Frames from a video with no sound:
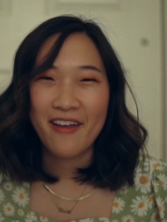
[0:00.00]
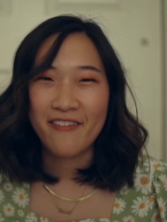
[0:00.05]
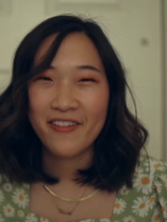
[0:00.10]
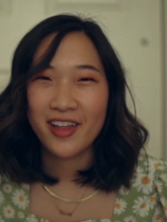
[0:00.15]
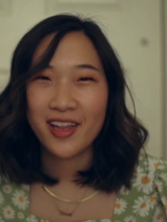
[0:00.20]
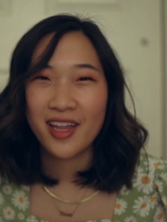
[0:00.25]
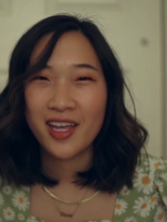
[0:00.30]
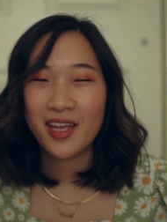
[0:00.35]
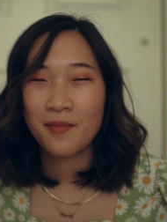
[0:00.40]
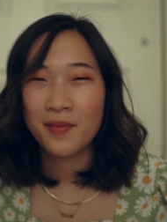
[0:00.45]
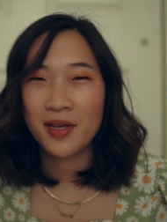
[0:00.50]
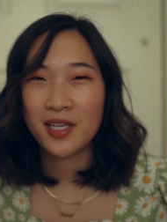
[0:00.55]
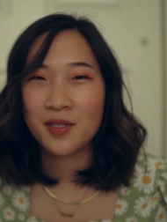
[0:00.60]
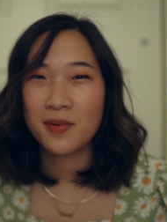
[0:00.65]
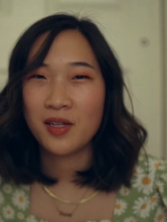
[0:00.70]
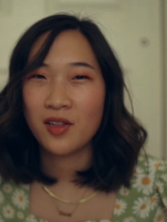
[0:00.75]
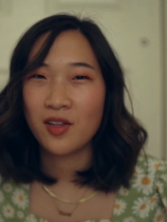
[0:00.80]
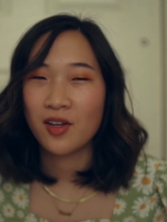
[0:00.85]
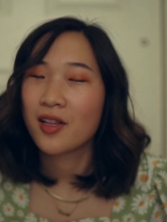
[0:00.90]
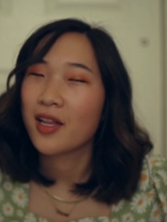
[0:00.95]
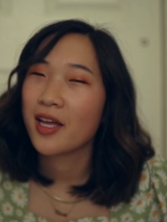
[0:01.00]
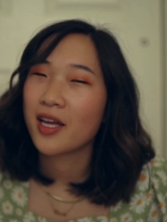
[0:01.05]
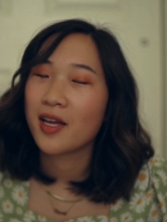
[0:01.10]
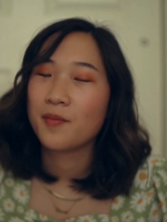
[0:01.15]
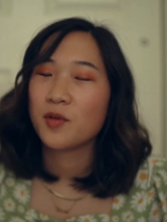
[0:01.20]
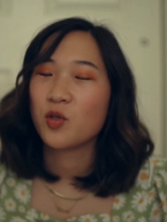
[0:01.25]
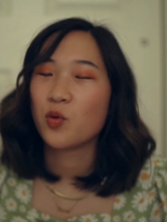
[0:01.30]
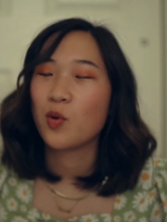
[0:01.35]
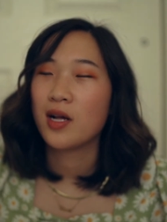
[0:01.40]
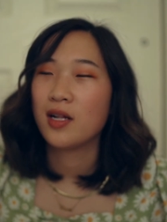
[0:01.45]
I feel like it makes me look like
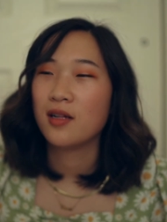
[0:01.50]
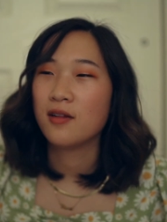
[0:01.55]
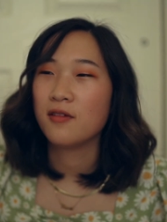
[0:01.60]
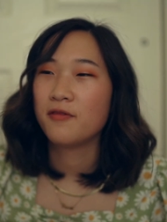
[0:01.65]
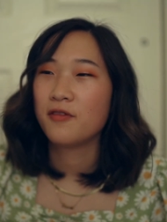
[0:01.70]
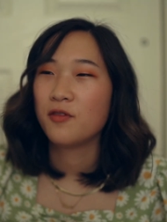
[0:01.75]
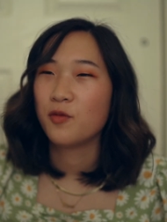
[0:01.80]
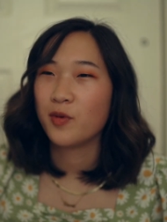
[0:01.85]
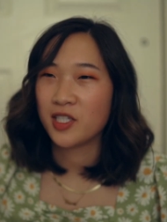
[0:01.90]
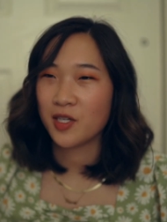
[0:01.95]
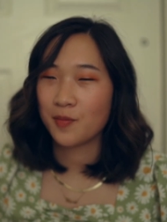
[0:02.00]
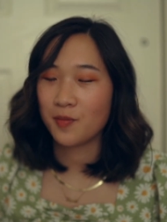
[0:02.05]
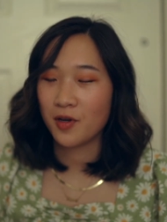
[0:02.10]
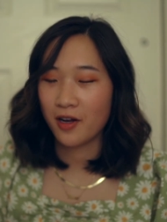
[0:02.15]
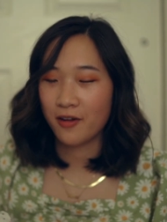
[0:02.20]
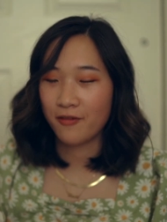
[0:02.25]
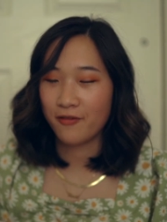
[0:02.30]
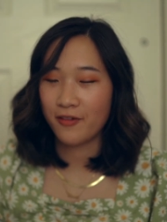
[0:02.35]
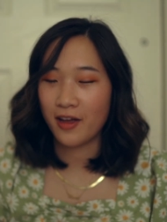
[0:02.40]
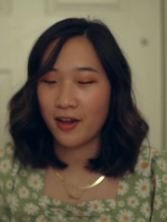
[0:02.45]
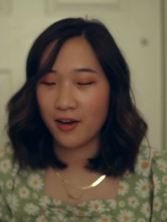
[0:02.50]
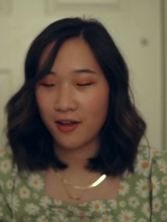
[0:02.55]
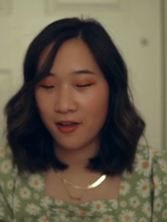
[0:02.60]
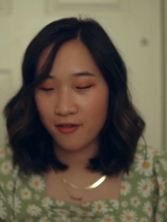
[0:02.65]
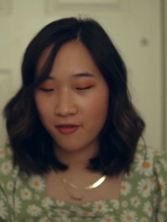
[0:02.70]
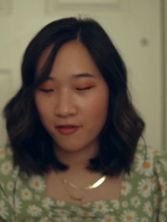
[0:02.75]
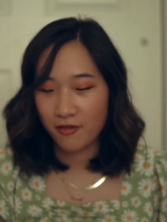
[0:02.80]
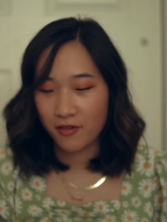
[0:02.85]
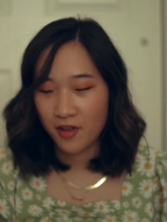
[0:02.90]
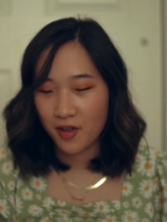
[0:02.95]
I'm 12, which I'm not a fan
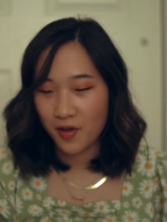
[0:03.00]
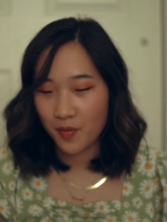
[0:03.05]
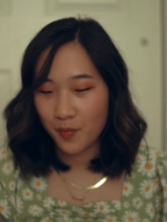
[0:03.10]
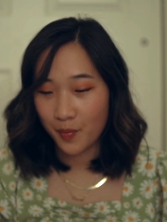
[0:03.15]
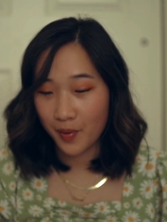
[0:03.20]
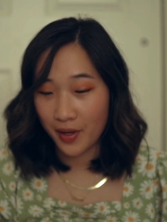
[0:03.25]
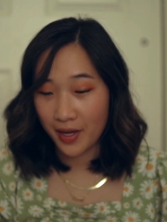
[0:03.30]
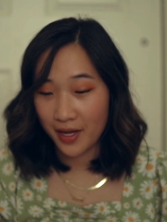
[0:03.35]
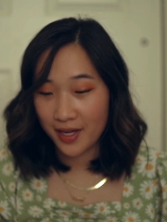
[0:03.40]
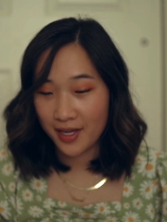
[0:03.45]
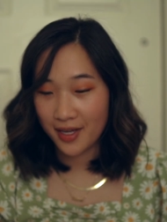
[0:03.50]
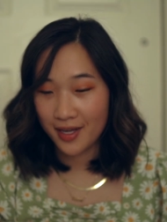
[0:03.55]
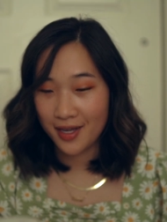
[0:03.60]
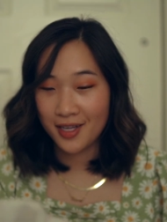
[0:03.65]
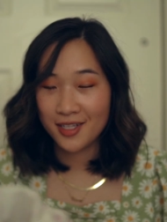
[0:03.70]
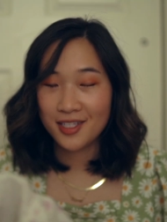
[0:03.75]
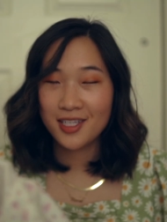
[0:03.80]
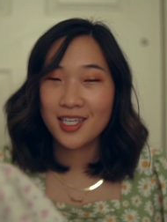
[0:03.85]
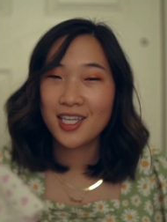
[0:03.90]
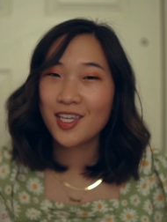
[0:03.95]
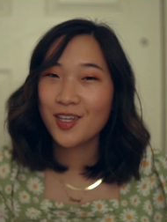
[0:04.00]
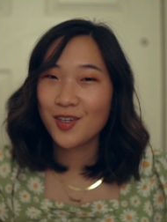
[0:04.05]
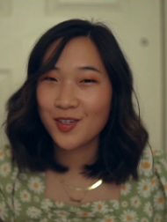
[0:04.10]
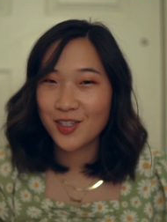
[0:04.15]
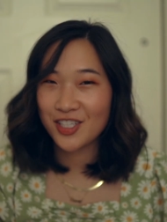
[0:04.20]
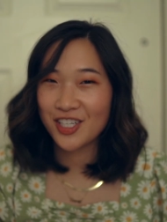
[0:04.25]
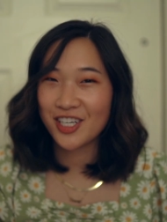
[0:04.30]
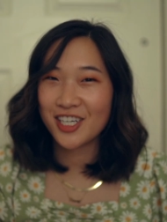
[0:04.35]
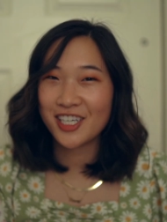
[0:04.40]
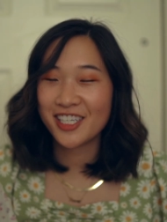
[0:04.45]
of, but it's a cute
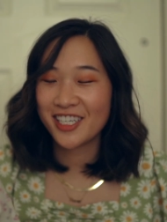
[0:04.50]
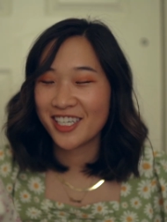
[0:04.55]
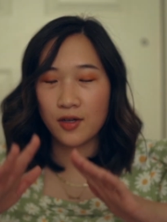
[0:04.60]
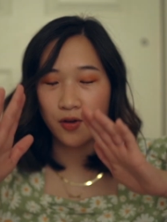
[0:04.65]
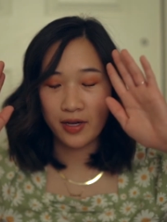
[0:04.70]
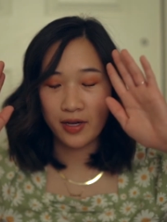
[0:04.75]
shirt.